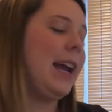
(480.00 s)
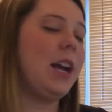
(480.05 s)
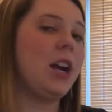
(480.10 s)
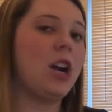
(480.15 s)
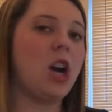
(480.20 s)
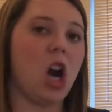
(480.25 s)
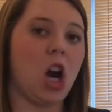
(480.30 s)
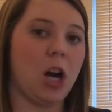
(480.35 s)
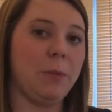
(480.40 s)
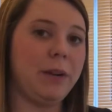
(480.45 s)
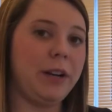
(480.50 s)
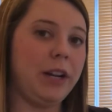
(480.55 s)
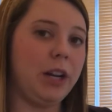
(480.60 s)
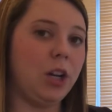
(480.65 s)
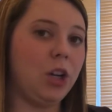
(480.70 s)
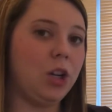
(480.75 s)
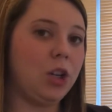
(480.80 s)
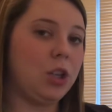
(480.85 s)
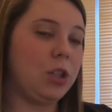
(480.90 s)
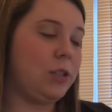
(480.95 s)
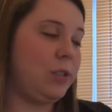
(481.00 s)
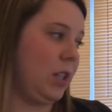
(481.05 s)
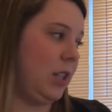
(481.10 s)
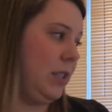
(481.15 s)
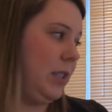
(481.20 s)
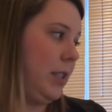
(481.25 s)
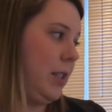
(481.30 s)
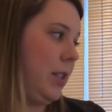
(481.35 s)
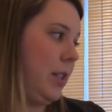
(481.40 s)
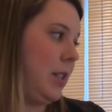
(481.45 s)
And Carbonell goes
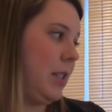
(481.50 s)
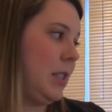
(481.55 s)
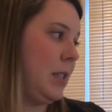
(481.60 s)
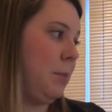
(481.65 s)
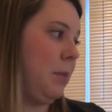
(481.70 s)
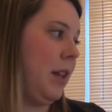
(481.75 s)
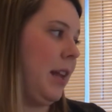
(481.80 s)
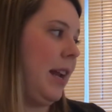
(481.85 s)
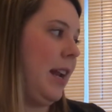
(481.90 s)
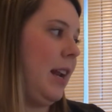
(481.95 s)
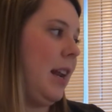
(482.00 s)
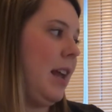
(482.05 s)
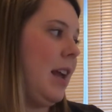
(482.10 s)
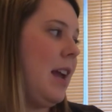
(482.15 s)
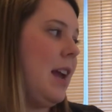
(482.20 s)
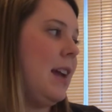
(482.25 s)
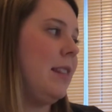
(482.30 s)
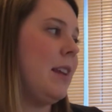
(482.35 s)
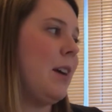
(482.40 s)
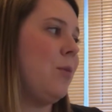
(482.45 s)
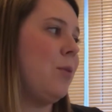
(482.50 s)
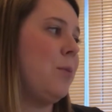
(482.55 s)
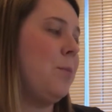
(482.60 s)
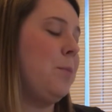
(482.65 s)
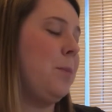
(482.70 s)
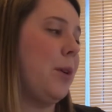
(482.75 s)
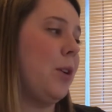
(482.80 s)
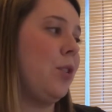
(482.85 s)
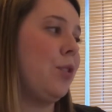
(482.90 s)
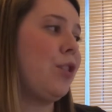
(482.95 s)
on to explain that when
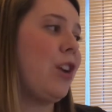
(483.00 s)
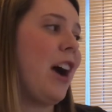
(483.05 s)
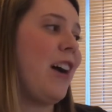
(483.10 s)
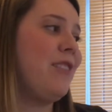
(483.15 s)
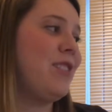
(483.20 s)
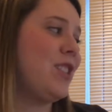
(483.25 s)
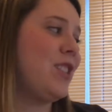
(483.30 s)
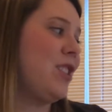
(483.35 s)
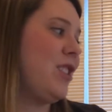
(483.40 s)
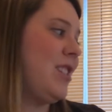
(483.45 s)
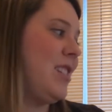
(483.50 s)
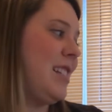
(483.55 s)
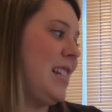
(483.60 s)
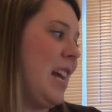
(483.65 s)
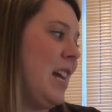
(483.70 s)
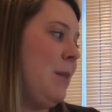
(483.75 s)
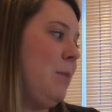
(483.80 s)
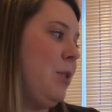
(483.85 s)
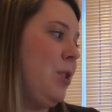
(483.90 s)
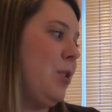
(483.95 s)
both graphs are the same,